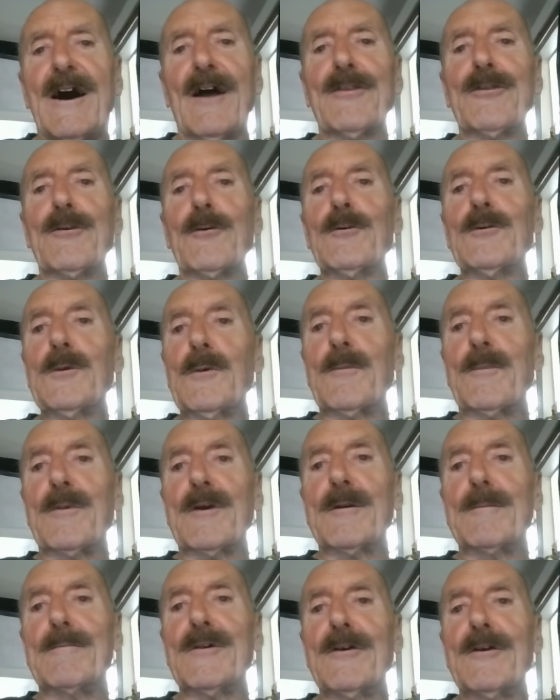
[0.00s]
I thought it would
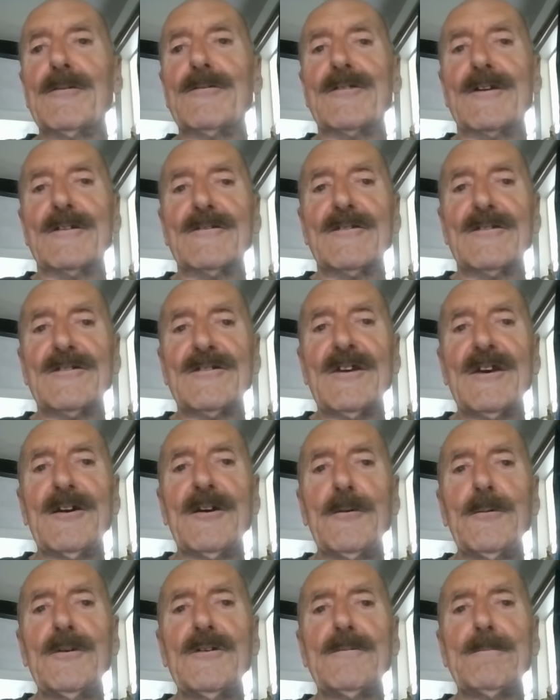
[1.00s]
be amusing to see
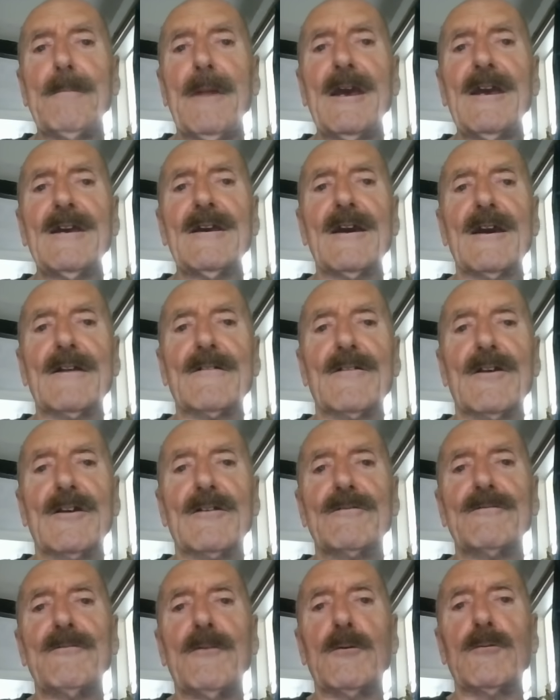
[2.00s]
who is making
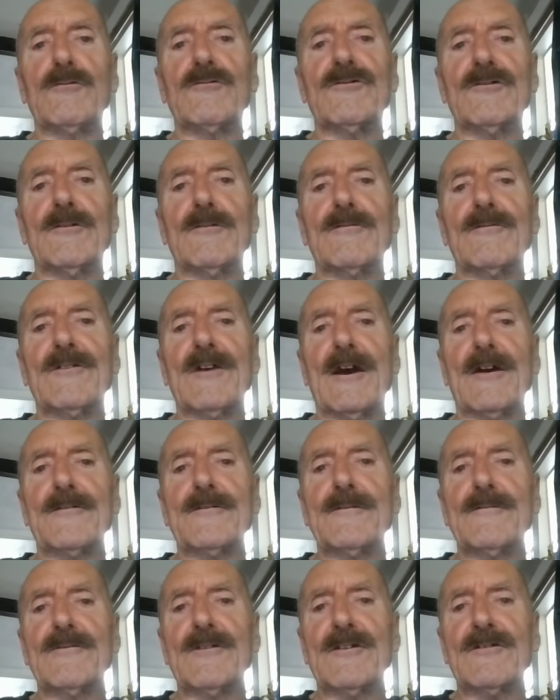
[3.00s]
these fortunes
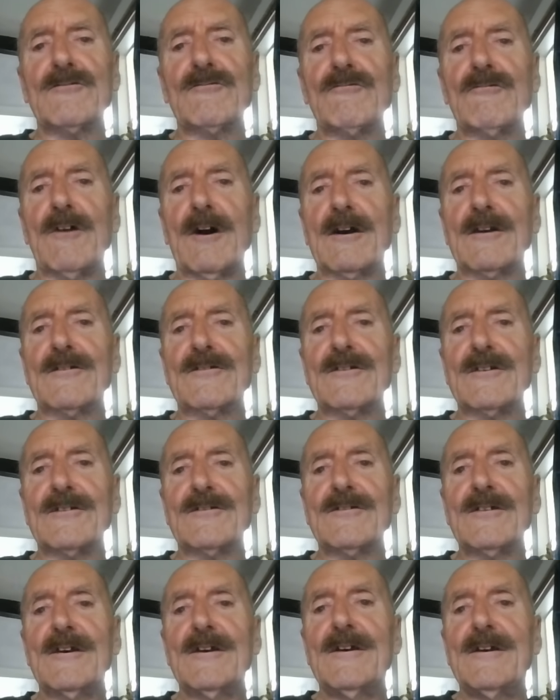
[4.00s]
out of this
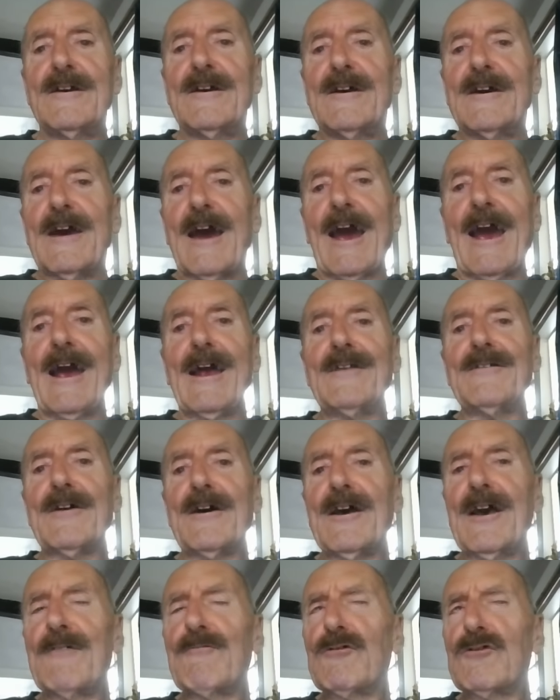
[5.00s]
crisis, and
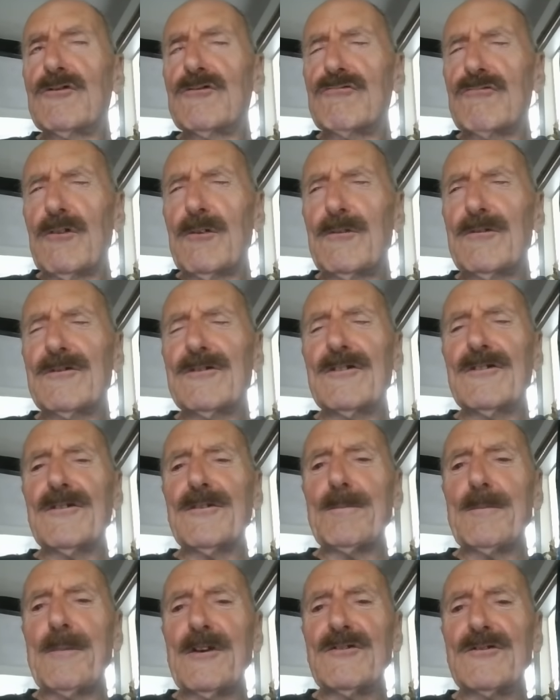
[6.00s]
I have a shrewd
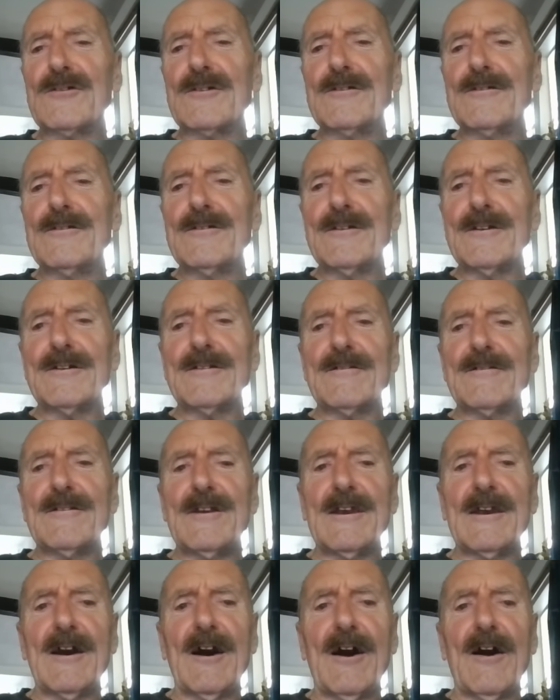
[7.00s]
suspicion that
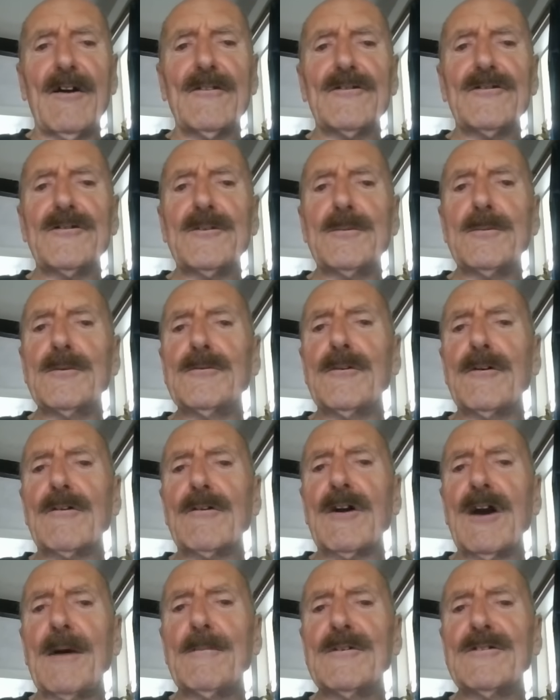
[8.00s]
the answer will
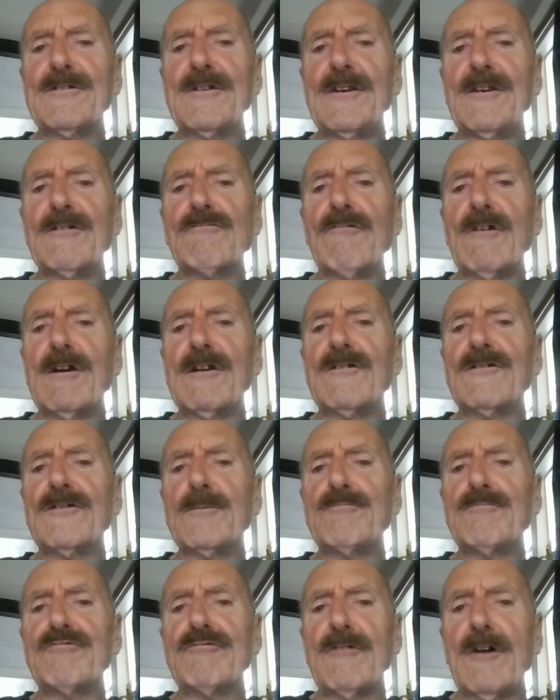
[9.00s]
not come as any great
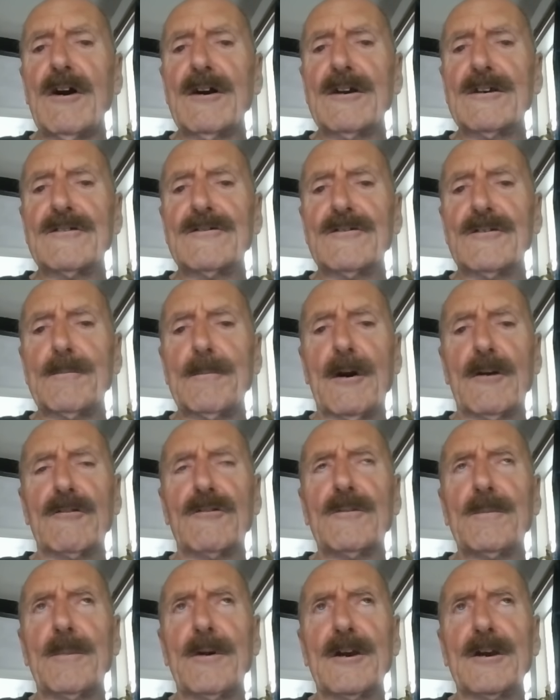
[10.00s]
surprise to
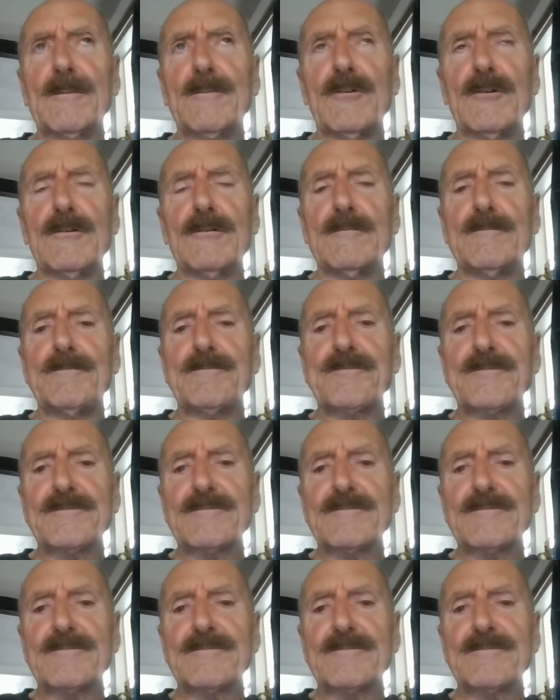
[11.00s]
most people.